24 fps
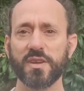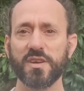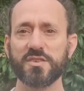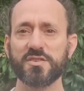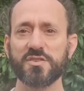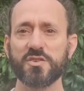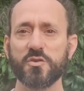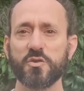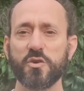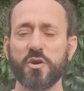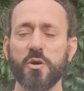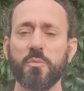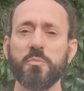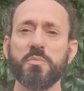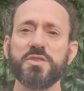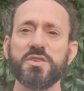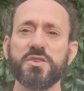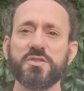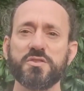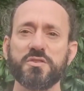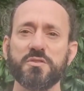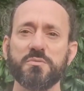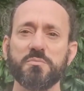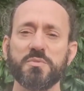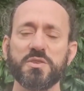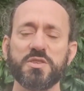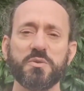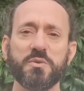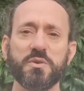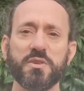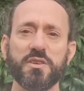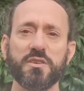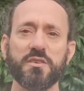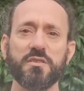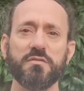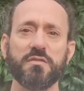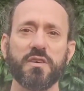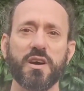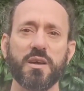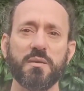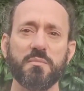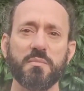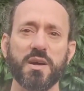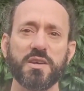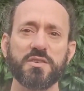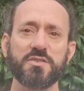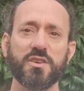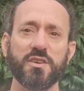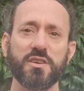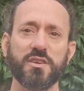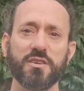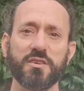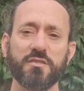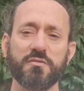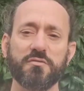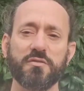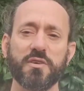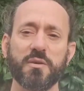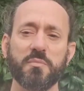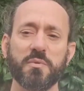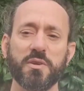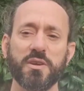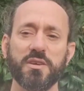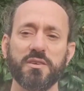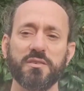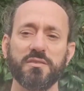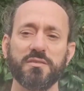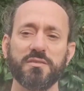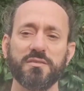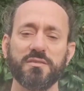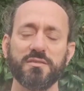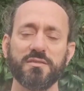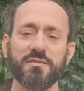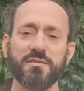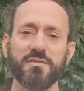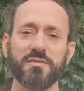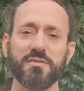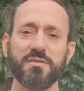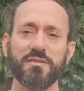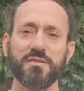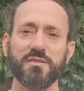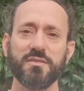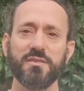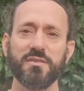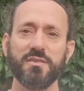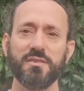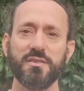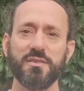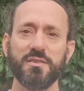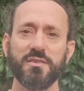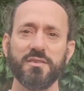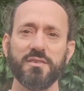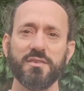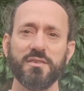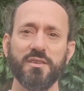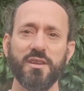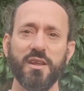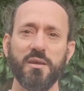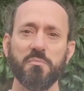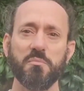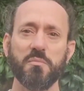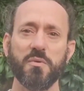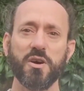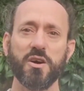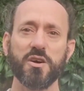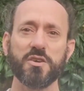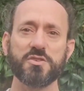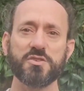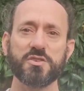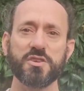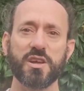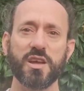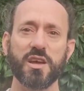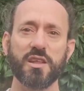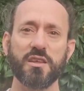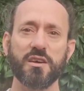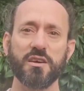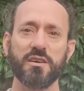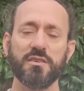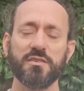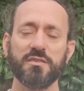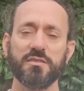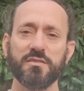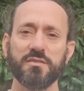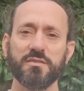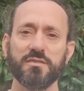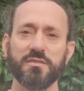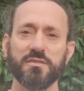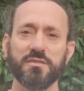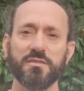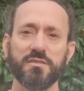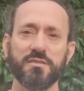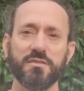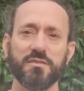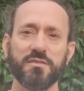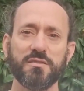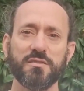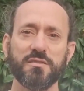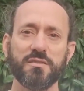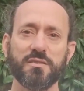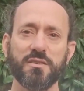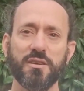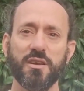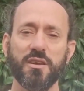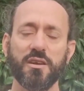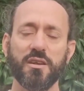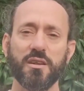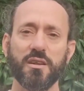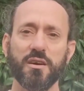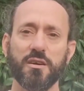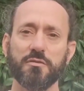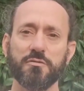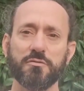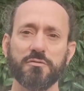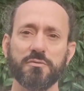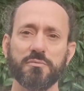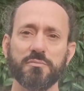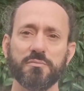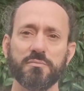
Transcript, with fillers: There's no competition between the divine masculine and feminine. They merge together in love.